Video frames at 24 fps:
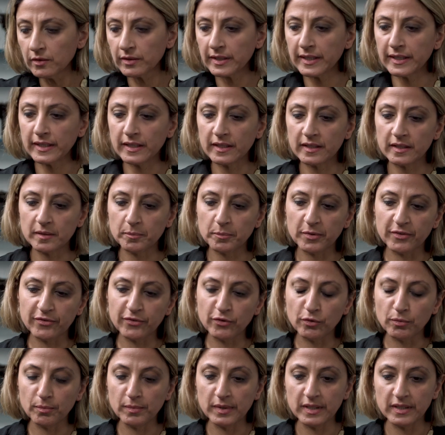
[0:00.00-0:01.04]
looking at the
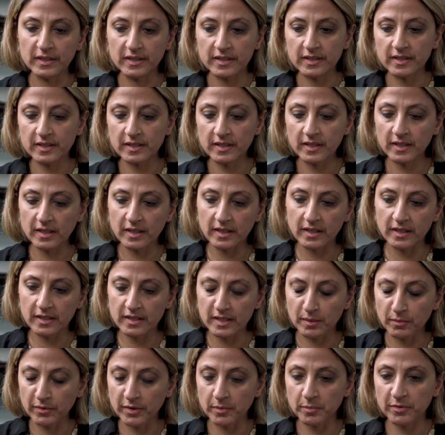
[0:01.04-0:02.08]
performance,
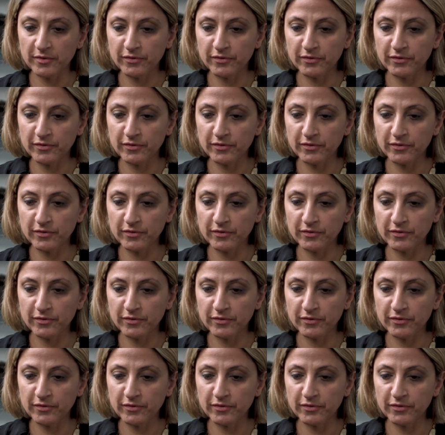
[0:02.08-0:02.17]
some of the